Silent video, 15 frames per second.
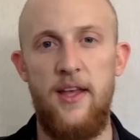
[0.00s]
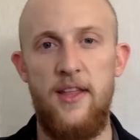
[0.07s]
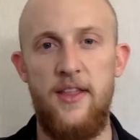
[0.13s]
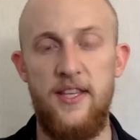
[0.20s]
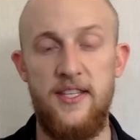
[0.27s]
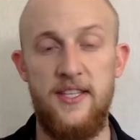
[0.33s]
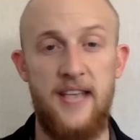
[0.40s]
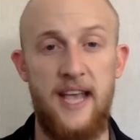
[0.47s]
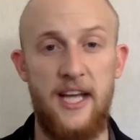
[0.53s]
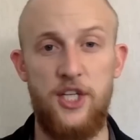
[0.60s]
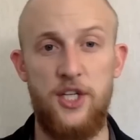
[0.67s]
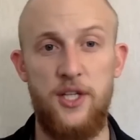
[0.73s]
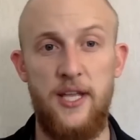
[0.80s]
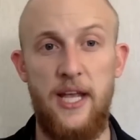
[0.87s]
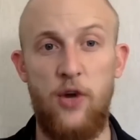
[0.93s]
This is
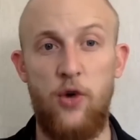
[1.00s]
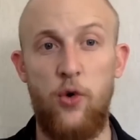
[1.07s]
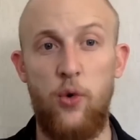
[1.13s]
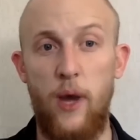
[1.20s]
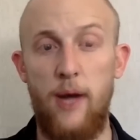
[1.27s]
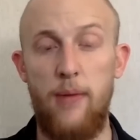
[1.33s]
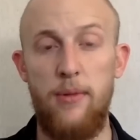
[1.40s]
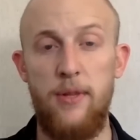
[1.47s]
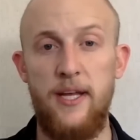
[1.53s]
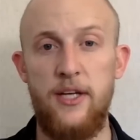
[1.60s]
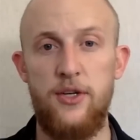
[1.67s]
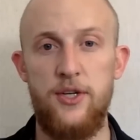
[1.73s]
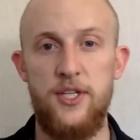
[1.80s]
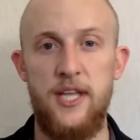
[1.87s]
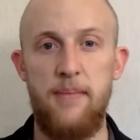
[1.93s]
actually incredibly
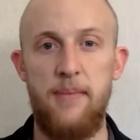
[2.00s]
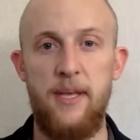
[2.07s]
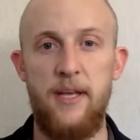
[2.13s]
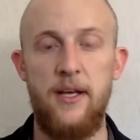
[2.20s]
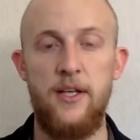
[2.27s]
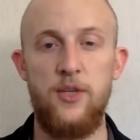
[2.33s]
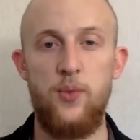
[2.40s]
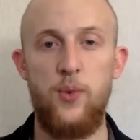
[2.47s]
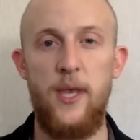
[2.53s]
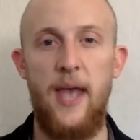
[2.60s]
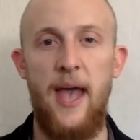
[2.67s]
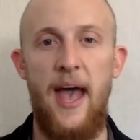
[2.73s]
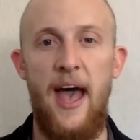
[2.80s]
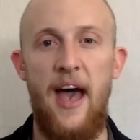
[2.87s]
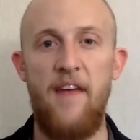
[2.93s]
interesting because we
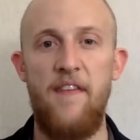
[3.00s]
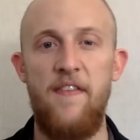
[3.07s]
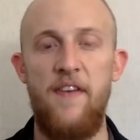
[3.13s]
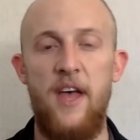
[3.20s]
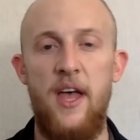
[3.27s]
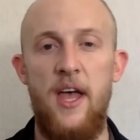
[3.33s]
have